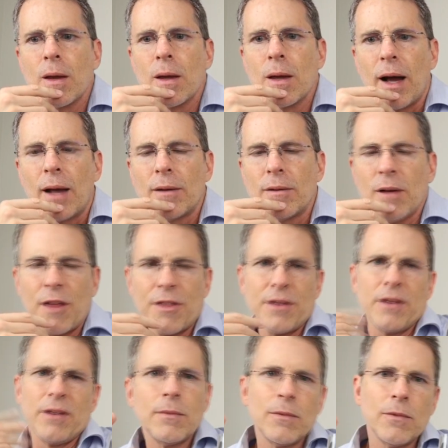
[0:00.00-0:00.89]

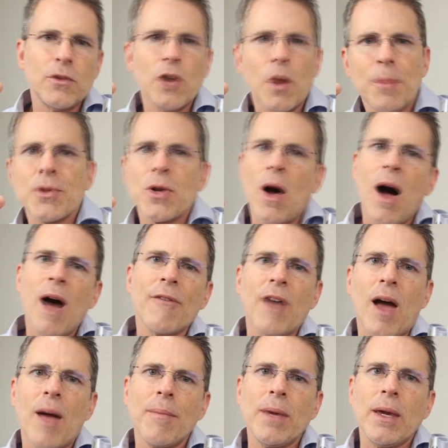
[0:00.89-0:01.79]
Nothing jumps off
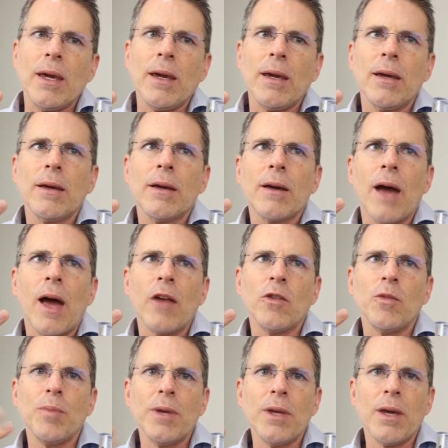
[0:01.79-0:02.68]
at me
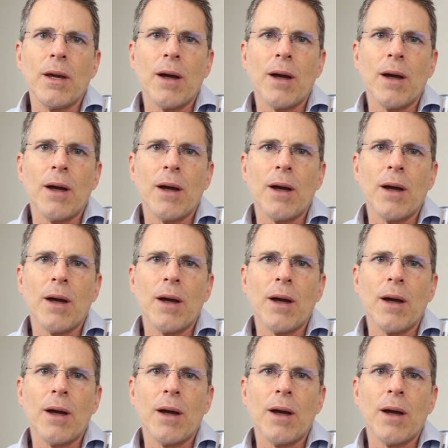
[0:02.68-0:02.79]
as being